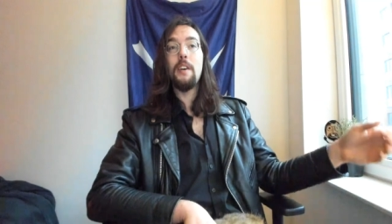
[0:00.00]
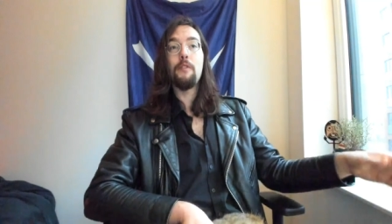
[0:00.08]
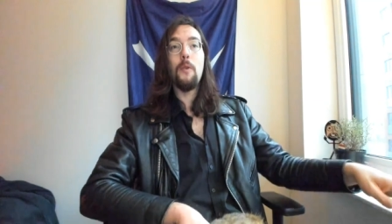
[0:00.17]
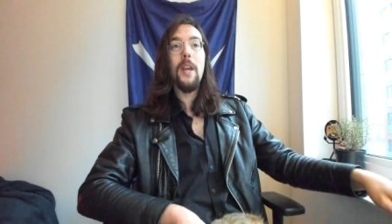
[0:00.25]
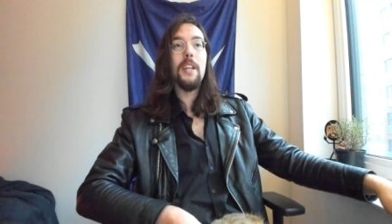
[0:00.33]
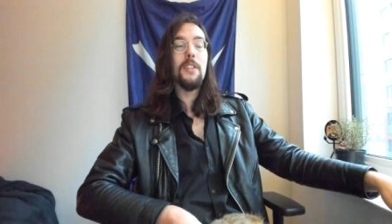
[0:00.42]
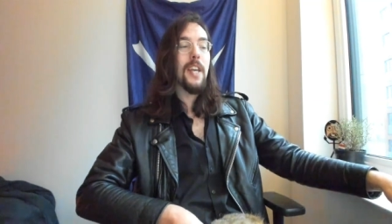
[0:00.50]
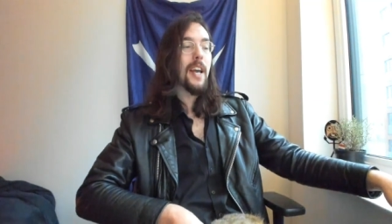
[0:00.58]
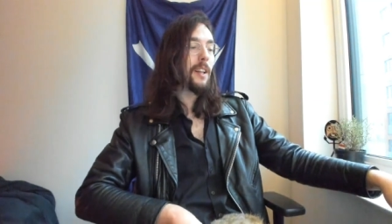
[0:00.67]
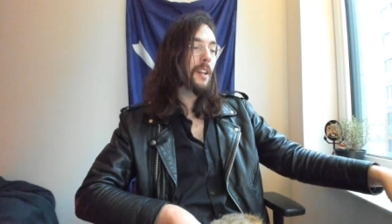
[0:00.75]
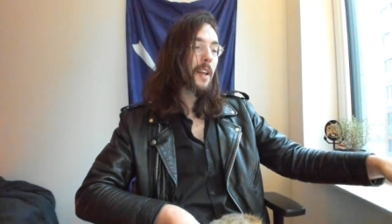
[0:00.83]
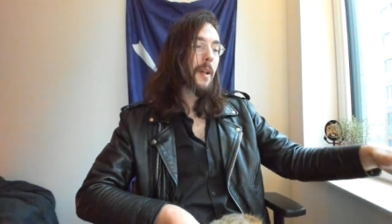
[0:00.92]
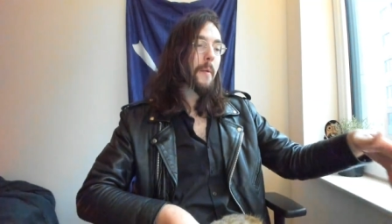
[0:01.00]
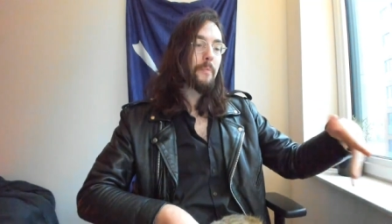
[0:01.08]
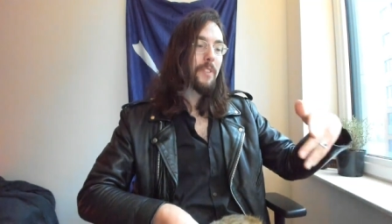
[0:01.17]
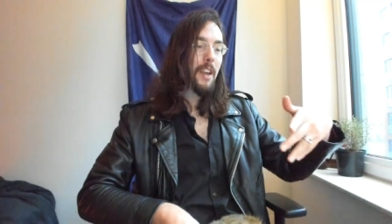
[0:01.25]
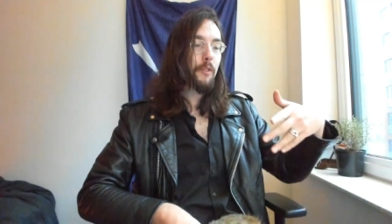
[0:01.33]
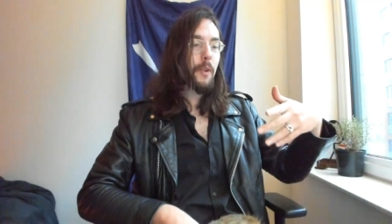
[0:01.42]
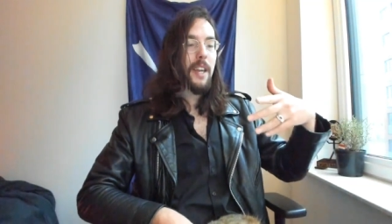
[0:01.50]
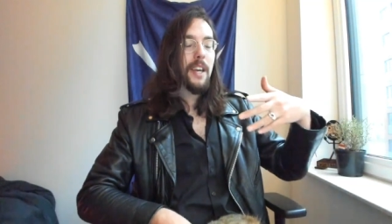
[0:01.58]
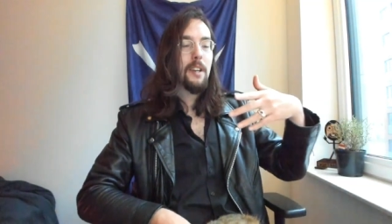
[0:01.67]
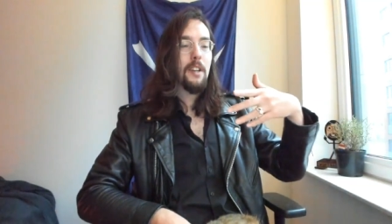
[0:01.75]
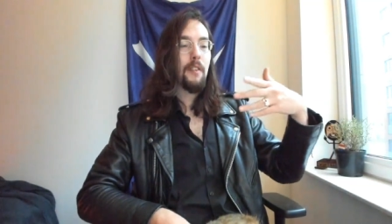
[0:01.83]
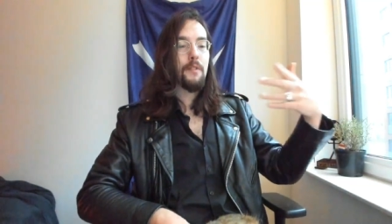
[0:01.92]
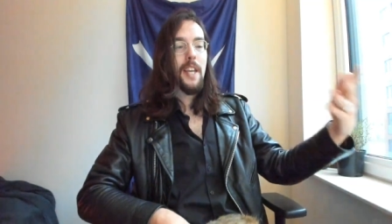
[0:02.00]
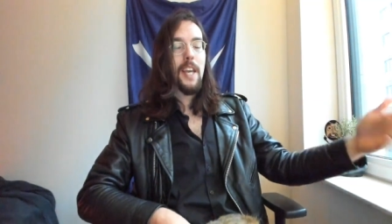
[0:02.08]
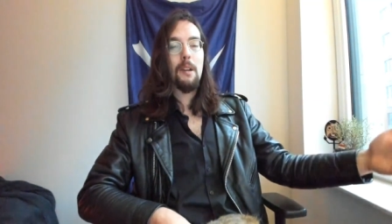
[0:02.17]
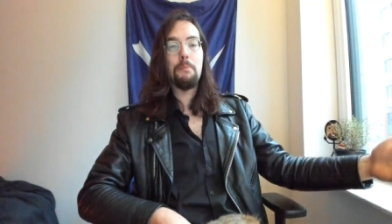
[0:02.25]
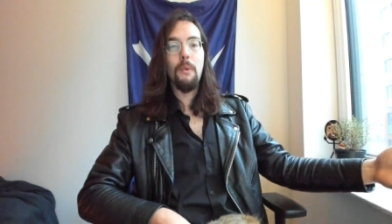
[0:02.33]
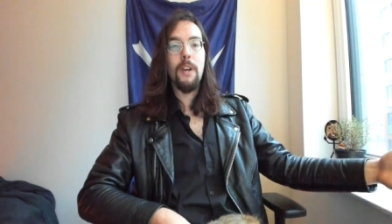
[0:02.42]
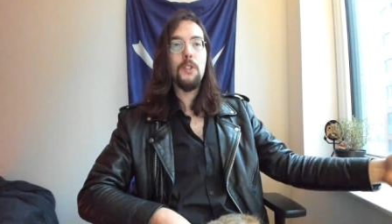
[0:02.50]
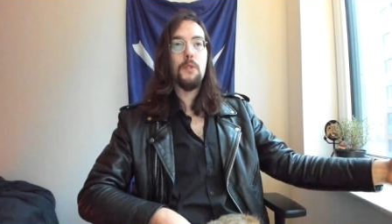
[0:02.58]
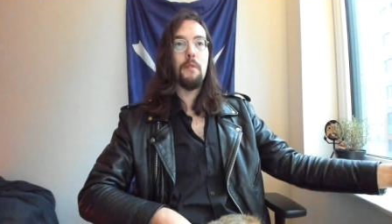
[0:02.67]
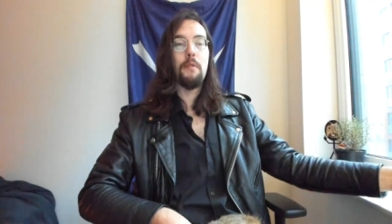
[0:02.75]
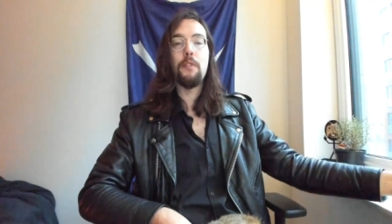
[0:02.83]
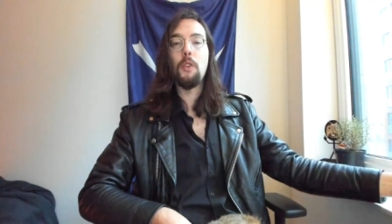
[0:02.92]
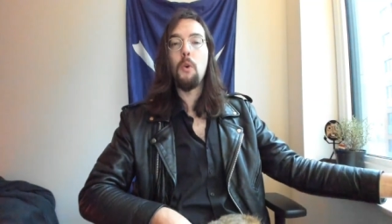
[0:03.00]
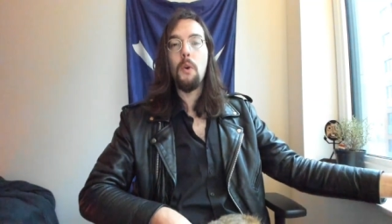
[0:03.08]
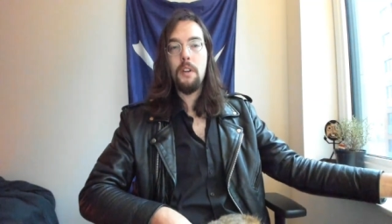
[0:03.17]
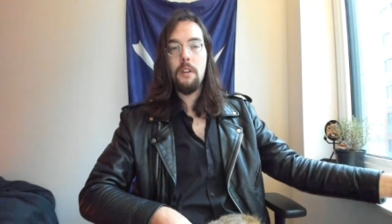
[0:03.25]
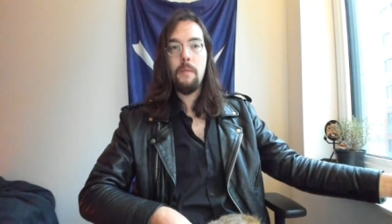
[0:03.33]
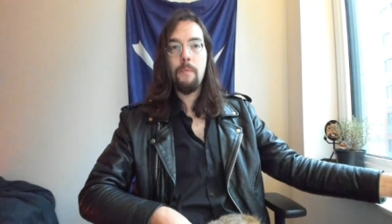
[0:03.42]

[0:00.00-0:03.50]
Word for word: If we can tell, if we get enough data points from Florida